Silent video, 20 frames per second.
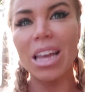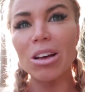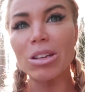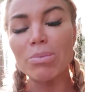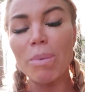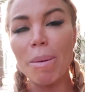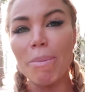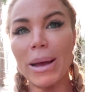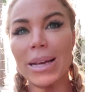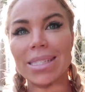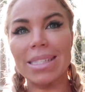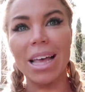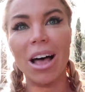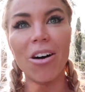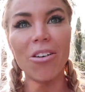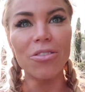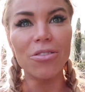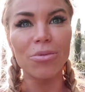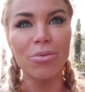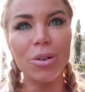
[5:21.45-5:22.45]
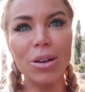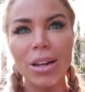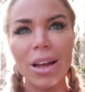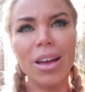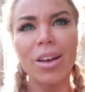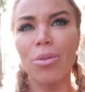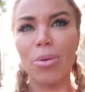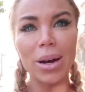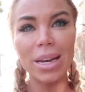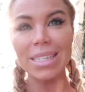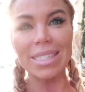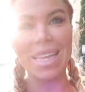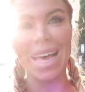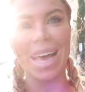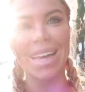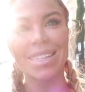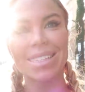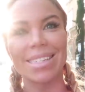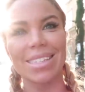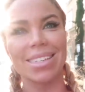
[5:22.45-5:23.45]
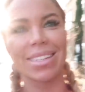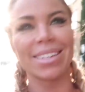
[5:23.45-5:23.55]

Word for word: nails by myself? What? What is that?